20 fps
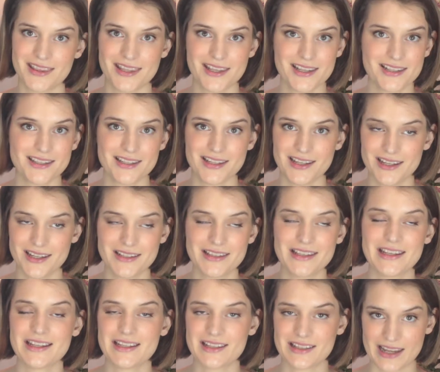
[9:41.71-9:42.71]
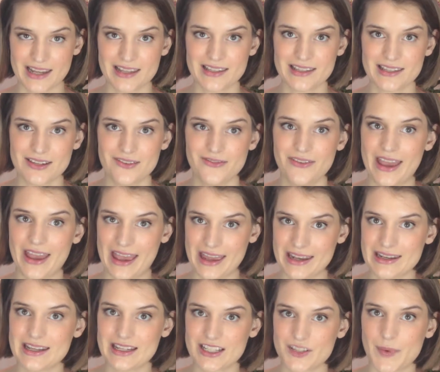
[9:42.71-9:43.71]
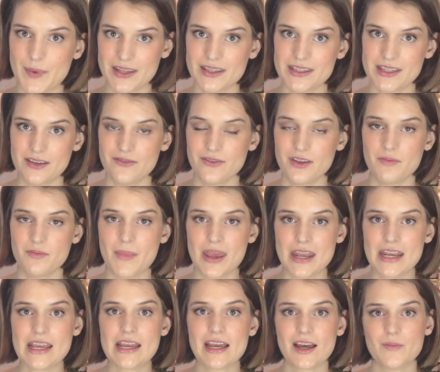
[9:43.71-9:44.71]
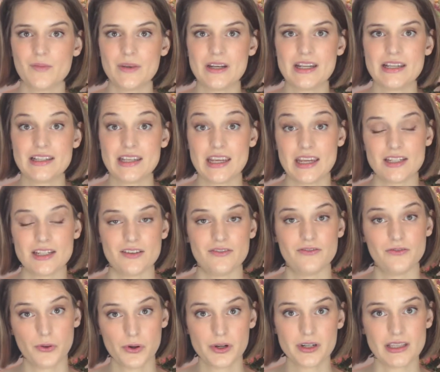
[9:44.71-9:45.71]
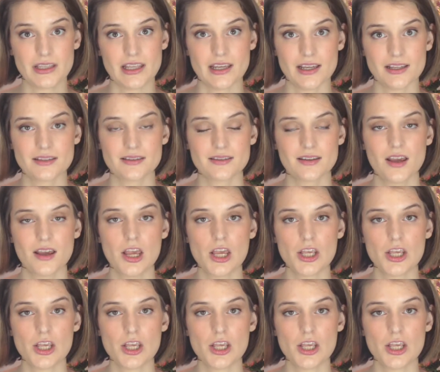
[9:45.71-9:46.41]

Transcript: This is extensive and expensive, and many companies can't afford this.